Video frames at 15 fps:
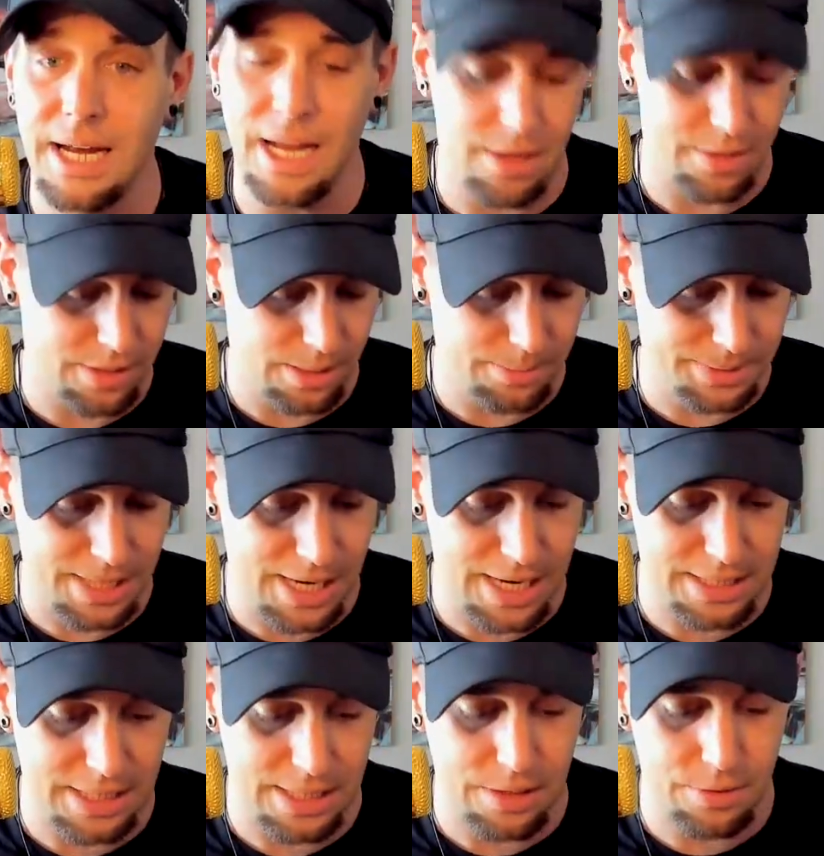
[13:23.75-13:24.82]
out and
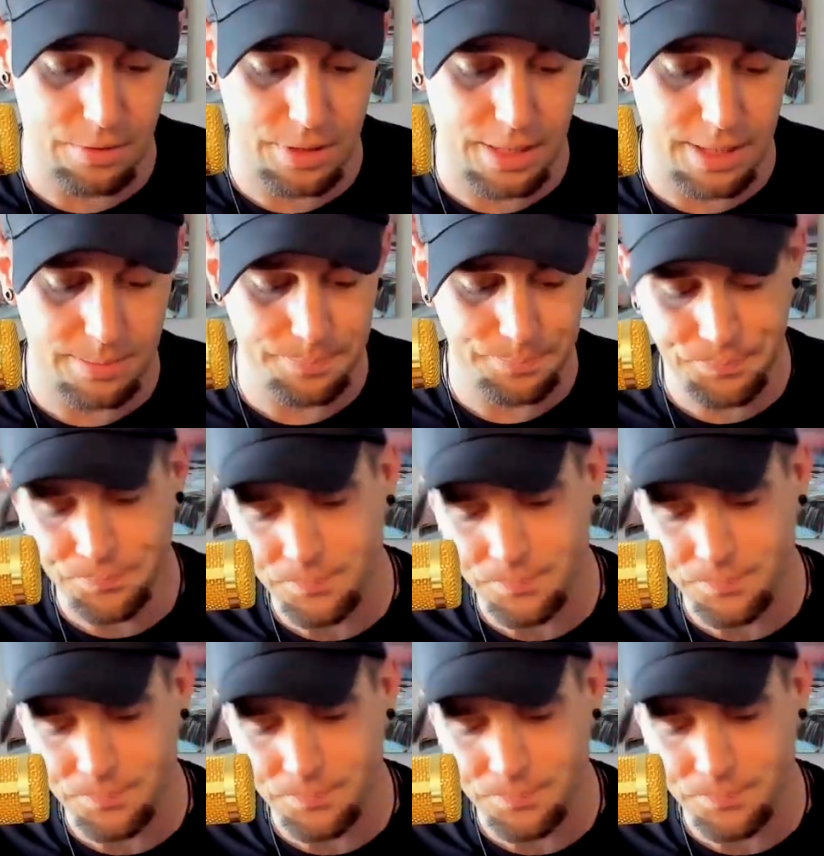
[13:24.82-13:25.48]
upside down, okay?